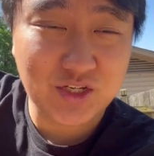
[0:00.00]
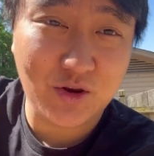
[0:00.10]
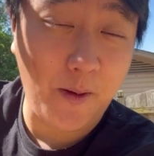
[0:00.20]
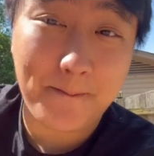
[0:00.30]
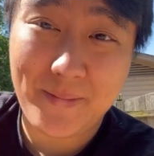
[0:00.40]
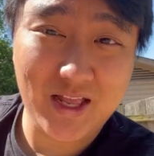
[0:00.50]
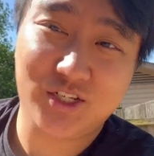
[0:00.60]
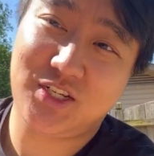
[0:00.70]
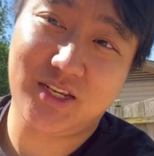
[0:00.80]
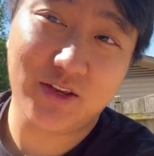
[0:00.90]
Your
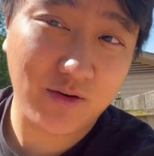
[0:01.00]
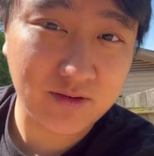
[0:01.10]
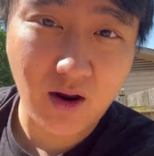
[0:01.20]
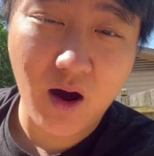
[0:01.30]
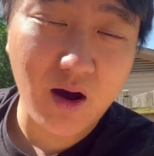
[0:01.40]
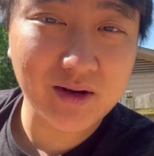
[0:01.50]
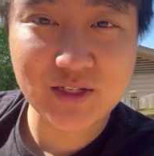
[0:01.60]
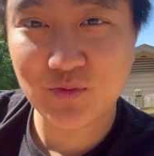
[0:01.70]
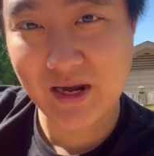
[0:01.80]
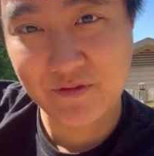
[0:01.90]
bitch, your dog
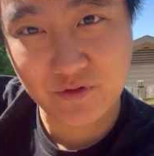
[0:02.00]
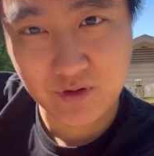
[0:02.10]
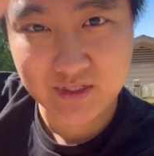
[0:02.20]
is ready for